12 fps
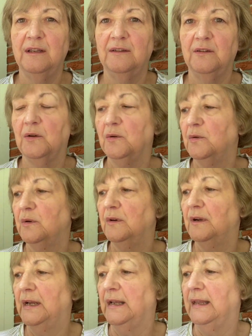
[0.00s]
So,
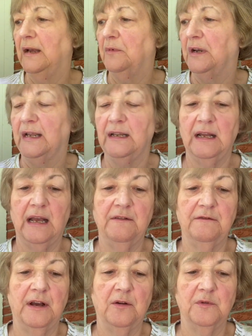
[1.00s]
and that one I
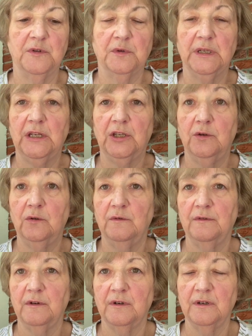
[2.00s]
found was really cute
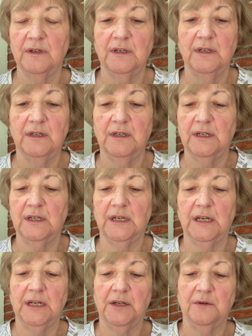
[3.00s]
for,
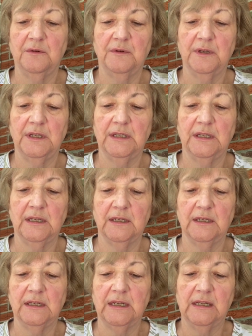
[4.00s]
you know, the
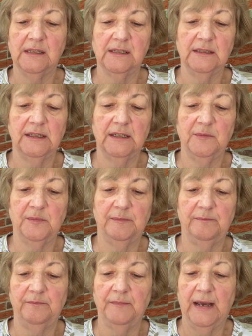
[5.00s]
little
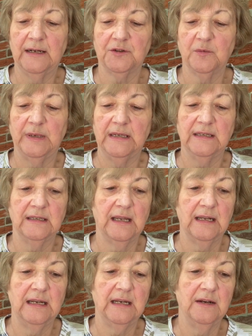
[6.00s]
extra pieces I
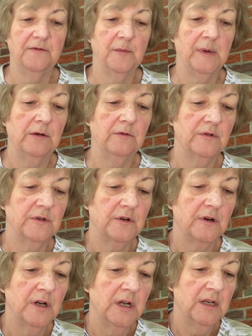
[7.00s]
needed for my rooster.
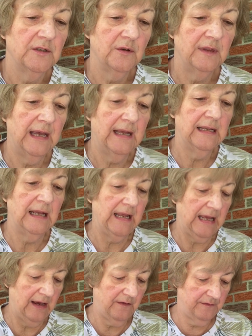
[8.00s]
So that I
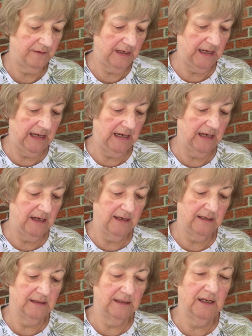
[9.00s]
have, and
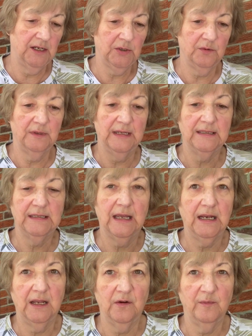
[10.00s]
you know, that's kind
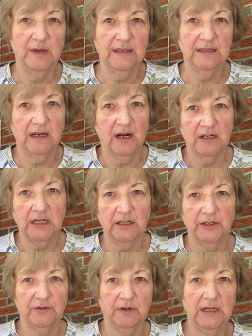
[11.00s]
of hit or miss at our
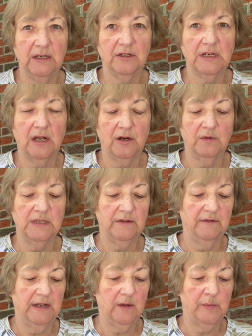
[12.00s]
Dollar Tree. It's not always
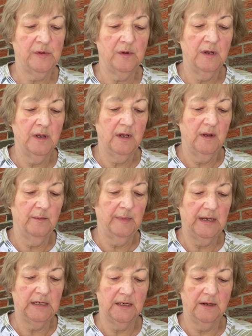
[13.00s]
available.
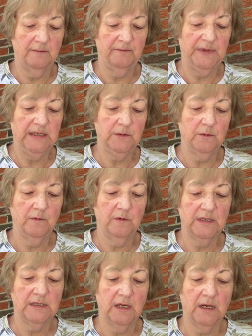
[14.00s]
But this one
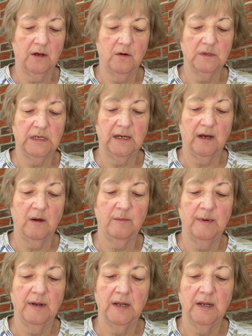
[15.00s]
was a Cozy Cub